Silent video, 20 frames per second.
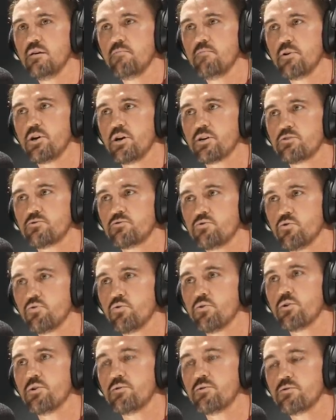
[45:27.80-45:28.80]
but I'd
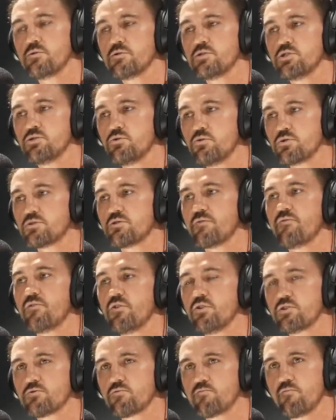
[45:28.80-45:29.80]
drawn George the
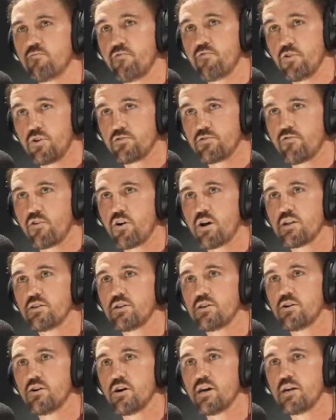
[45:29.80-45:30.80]
first first fight of
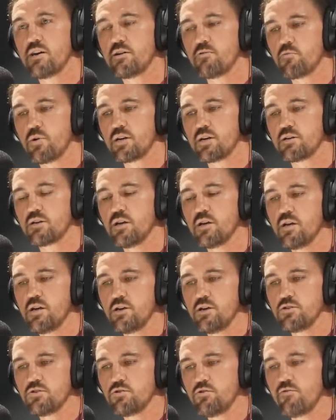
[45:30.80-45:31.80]
the night and went
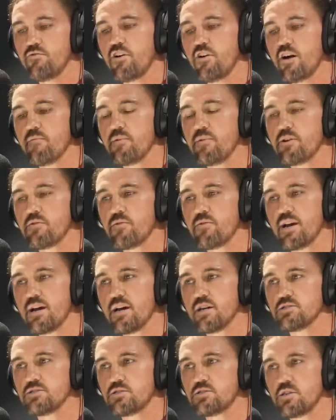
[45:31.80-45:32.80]
two five minute
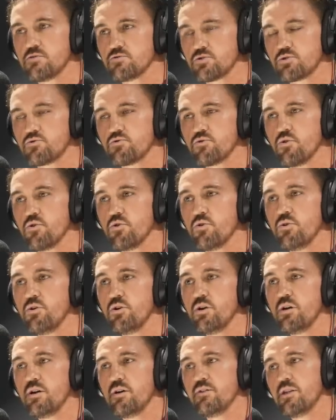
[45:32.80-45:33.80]
rounds as a draw, and
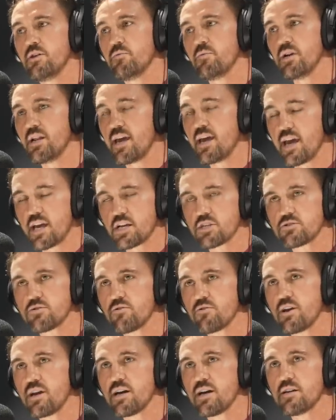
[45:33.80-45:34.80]
then it went an
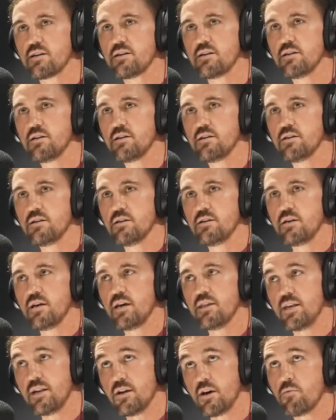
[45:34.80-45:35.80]
extra round,
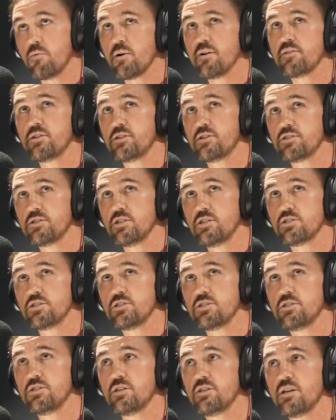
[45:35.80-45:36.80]
and then I won the
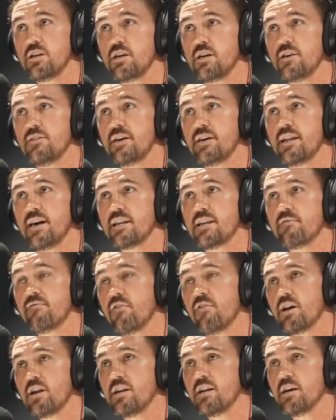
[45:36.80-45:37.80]
decision, and then I had to
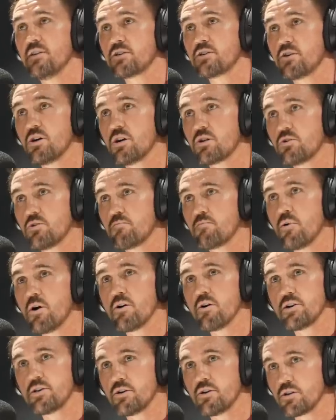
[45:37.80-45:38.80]
fight another guy called
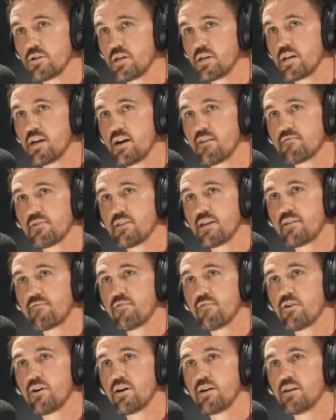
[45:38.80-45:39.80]
Byron Donnelly after that
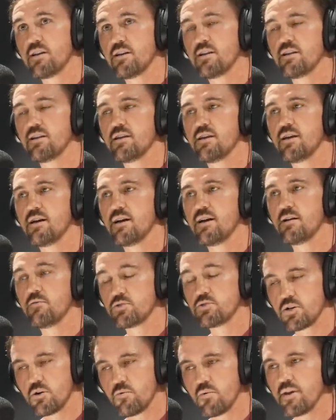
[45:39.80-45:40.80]
fight, uh,
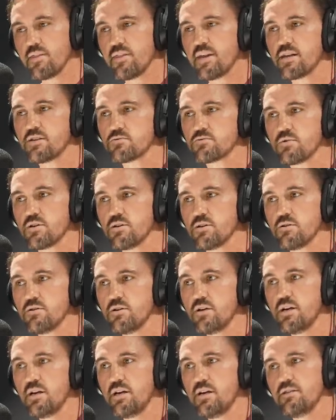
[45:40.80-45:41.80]
which I won that as
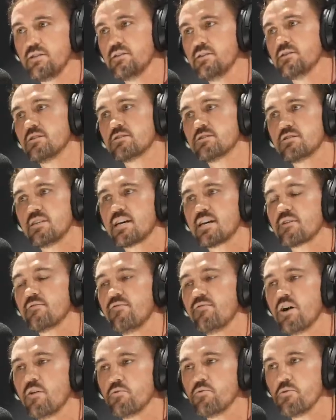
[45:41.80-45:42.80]
well. Then the second
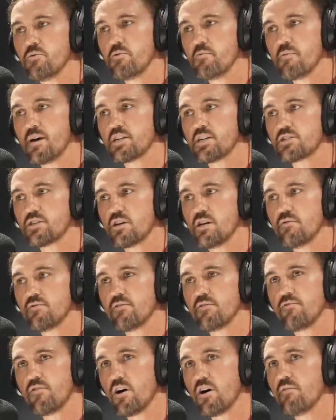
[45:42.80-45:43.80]
fight we rematched
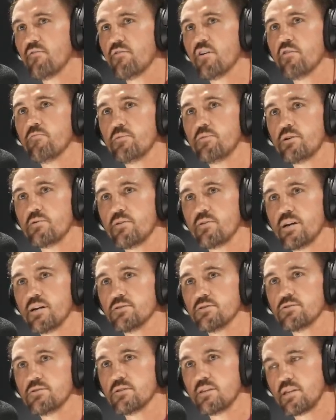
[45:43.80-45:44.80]
over five five minute
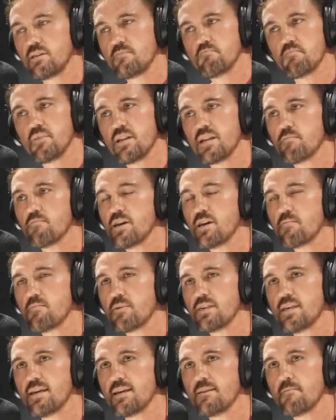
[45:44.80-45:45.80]
rounds, and he and he beat
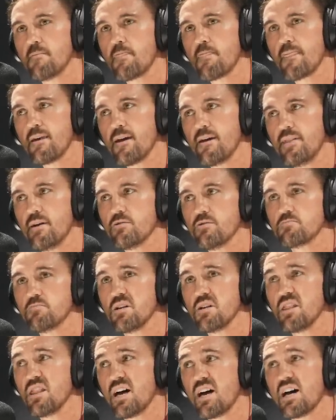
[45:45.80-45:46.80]
me then, and that was
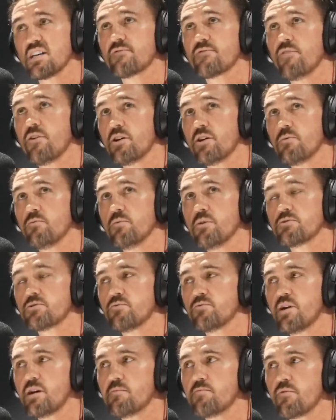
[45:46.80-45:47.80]
my last fight at
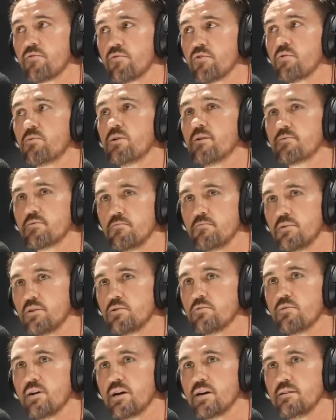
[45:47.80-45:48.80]
welterweight before I went up to
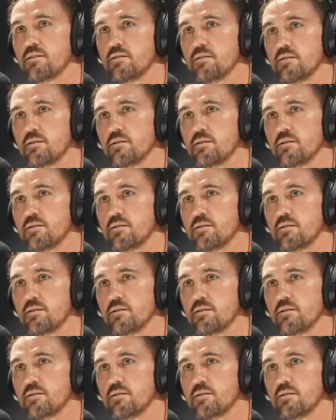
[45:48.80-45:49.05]
middleweight.